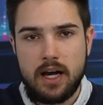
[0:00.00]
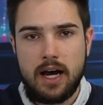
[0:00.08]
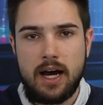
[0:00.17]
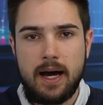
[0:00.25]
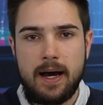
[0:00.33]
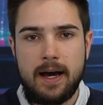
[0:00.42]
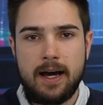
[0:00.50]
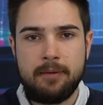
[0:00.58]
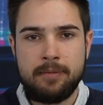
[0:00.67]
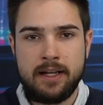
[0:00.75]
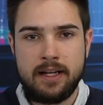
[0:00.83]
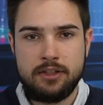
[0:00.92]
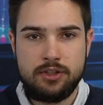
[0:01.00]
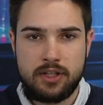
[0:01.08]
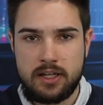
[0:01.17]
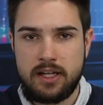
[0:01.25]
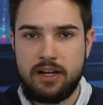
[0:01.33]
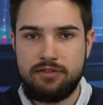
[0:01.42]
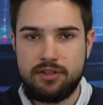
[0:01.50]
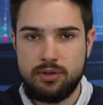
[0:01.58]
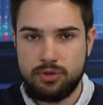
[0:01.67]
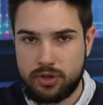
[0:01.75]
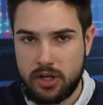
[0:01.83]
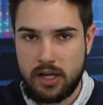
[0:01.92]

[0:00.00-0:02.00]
and then you can have a look